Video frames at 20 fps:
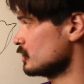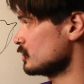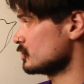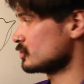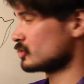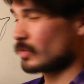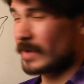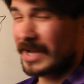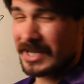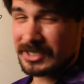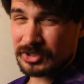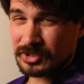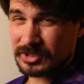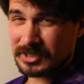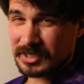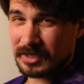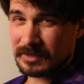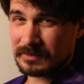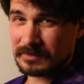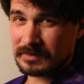So ask
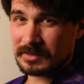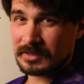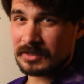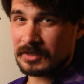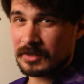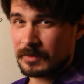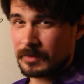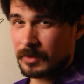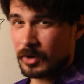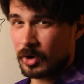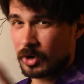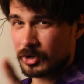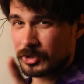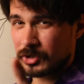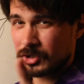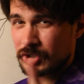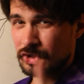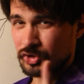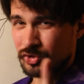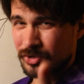yourself, are
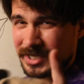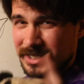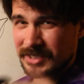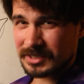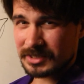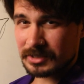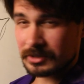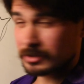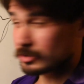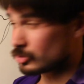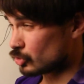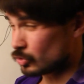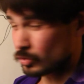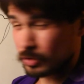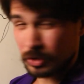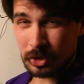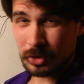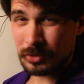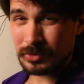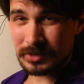your strings too
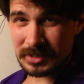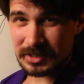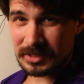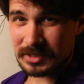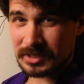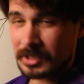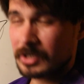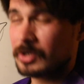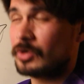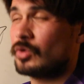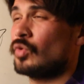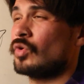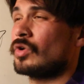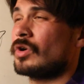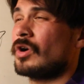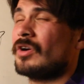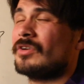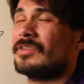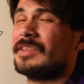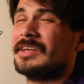loose
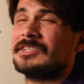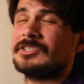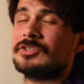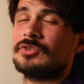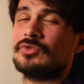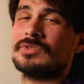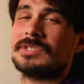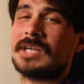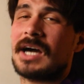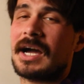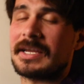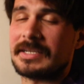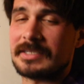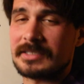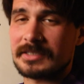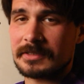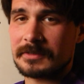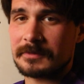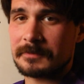or are they too tight?